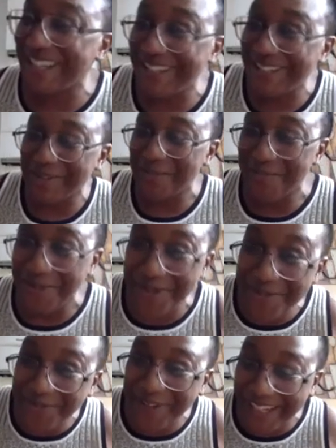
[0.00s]
into a
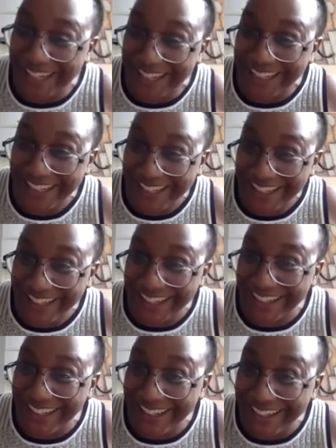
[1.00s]
movie.
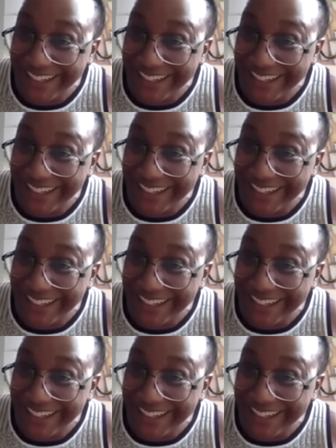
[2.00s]
Huh?